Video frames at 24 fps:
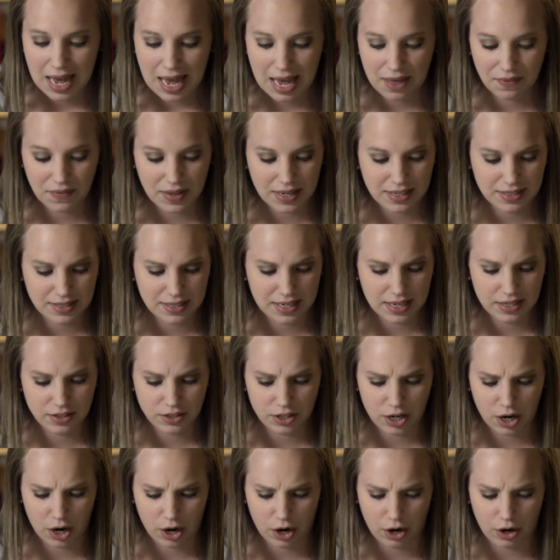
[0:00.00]
And they said
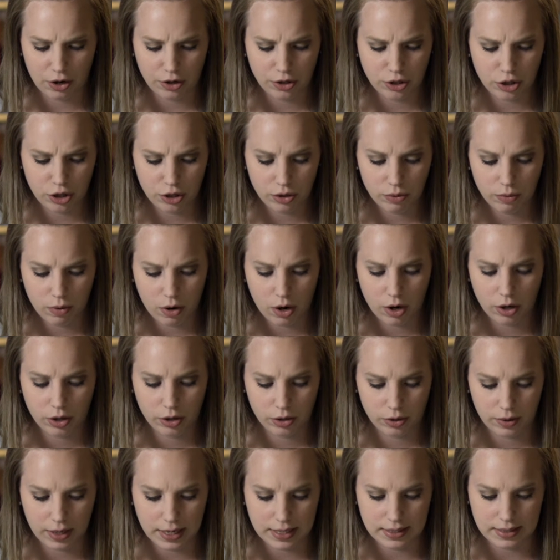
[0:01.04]
to her, 'You are
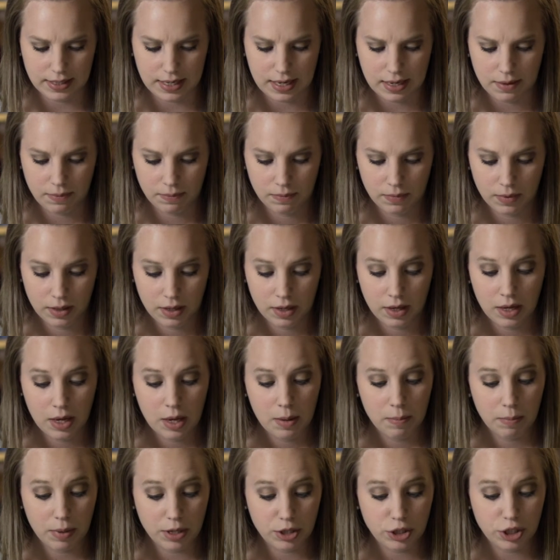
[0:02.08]
crazy.'
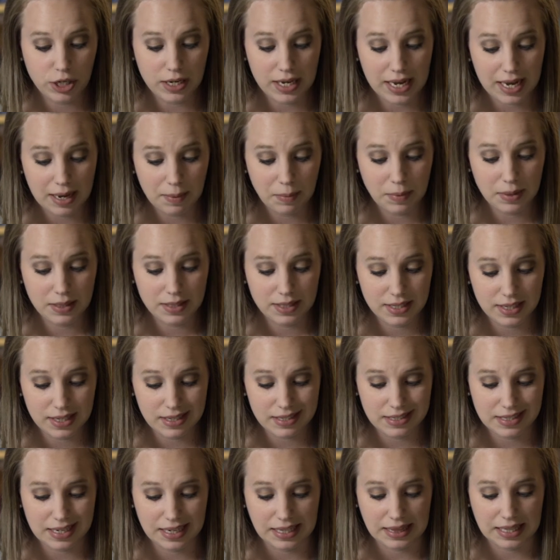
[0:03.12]
But she kept
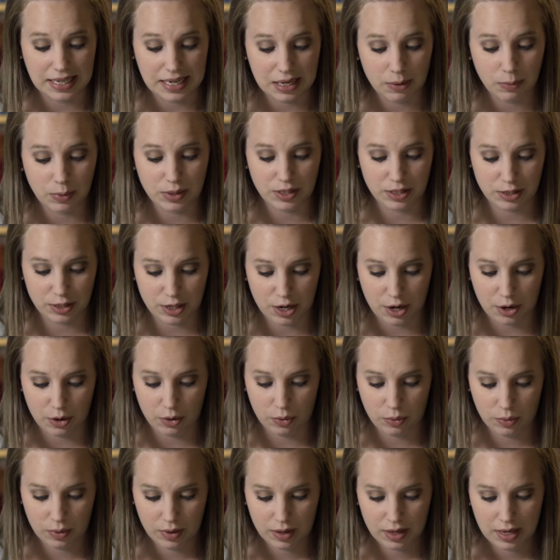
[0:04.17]
insisting that it was
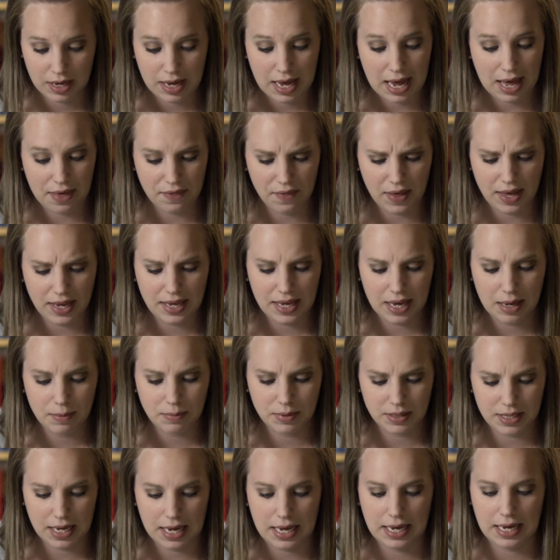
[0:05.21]
so, and they
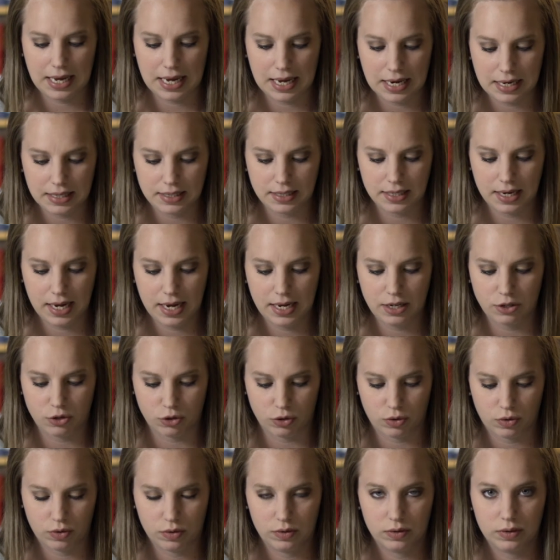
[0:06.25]
kept saying, 'It is an
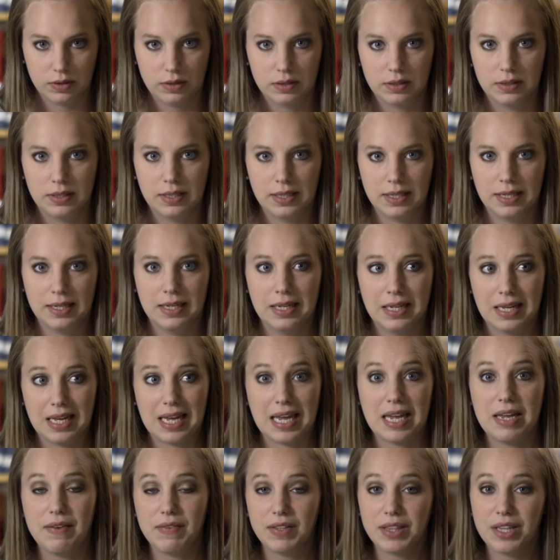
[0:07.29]
angel.'
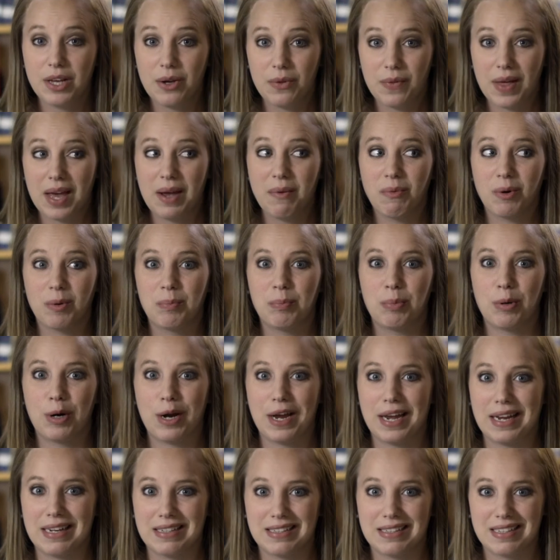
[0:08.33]
Even though they were
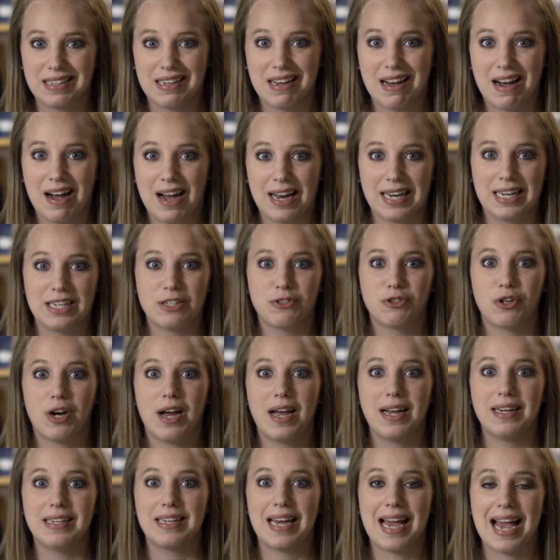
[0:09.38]
praying to God and
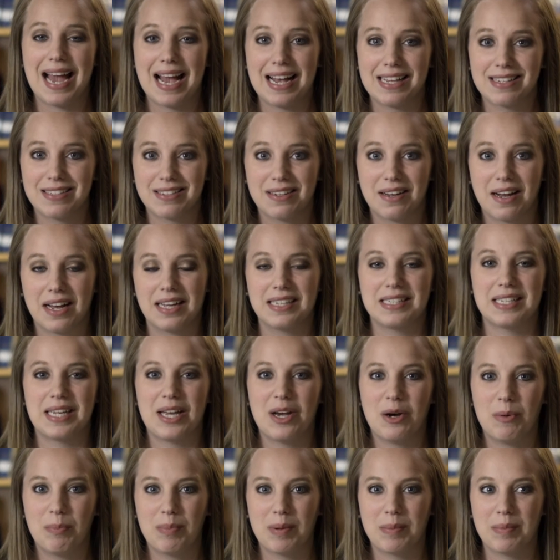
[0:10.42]
trying to ask God to
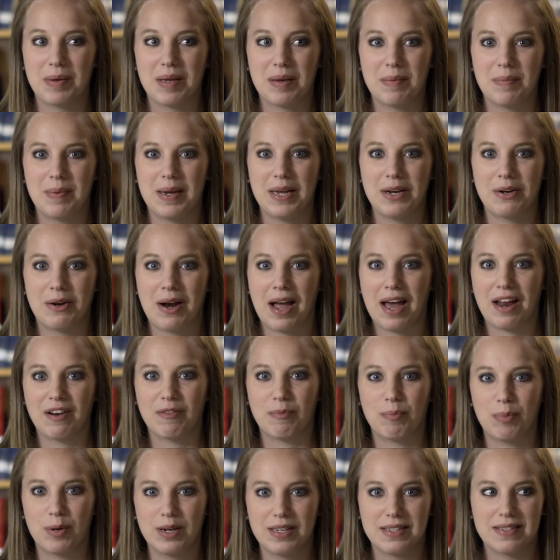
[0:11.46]
help him get Peter out
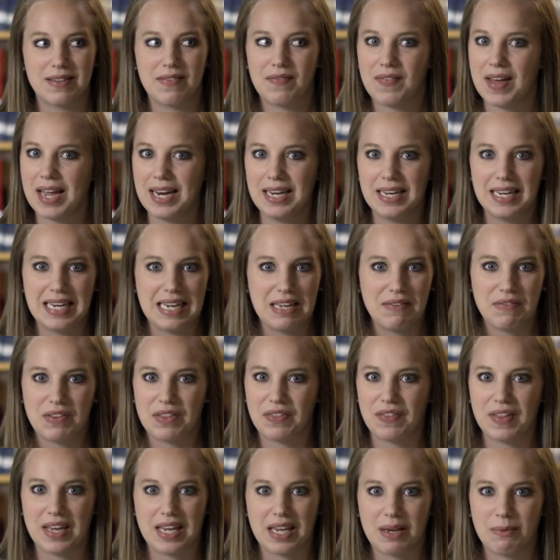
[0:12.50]
of prison, they didn't even
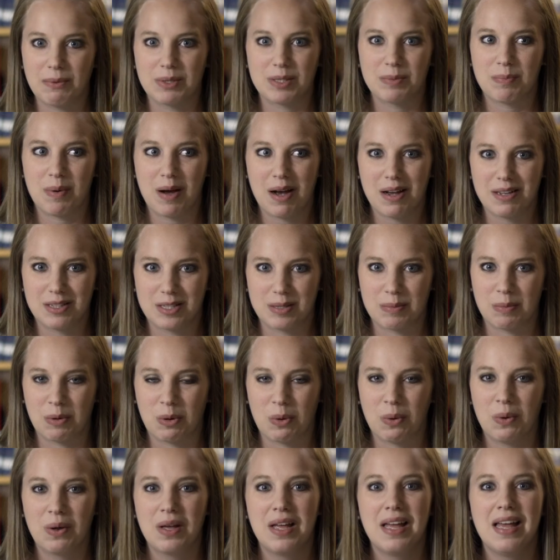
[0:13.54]
think it was
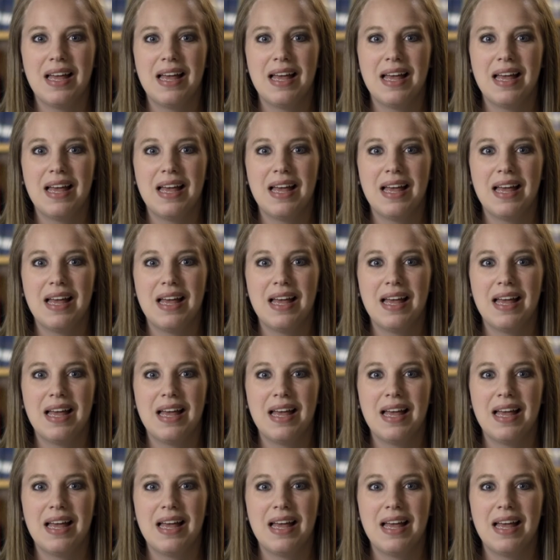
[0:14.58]
possible